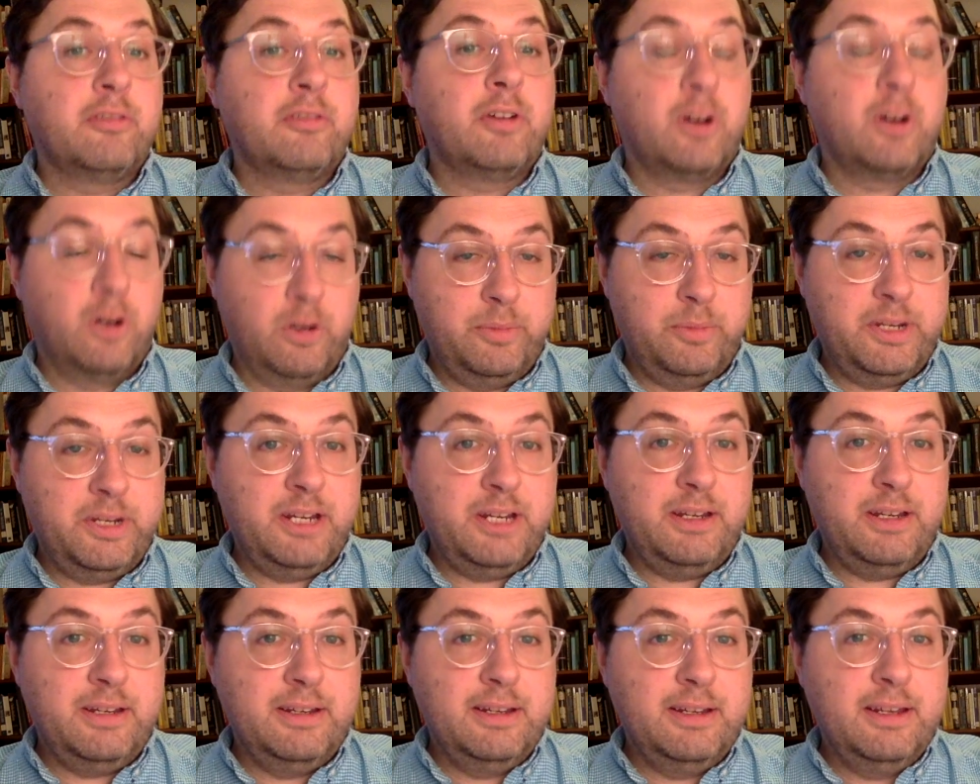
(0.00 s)
of
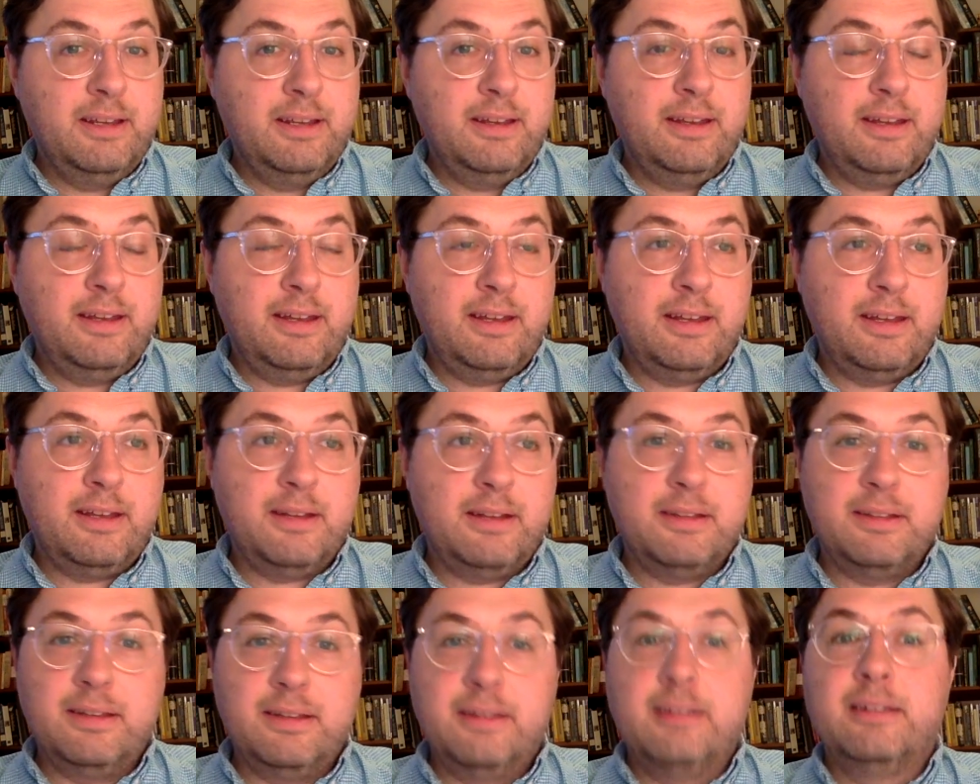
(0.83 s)
harmony,
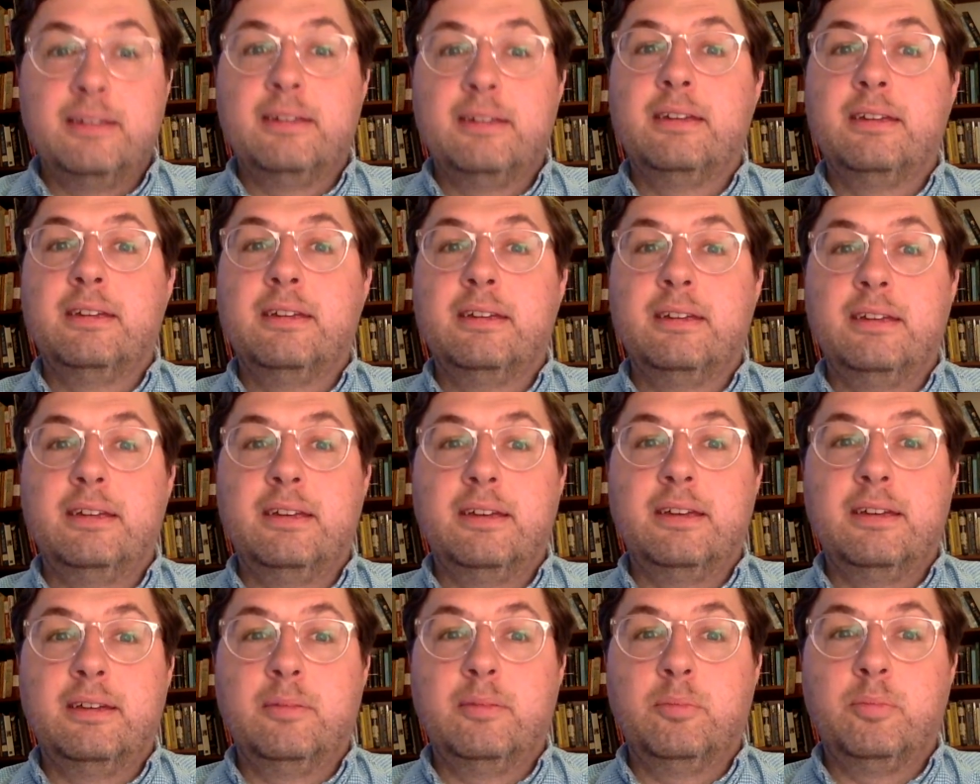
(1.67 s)
and
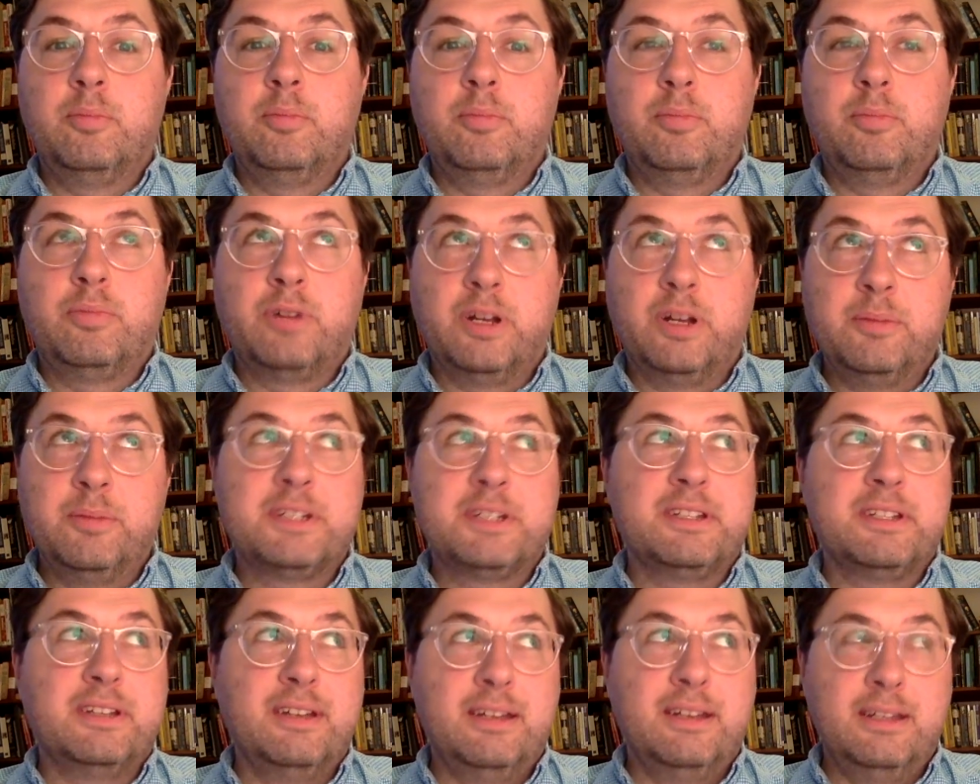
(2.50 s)
pretty much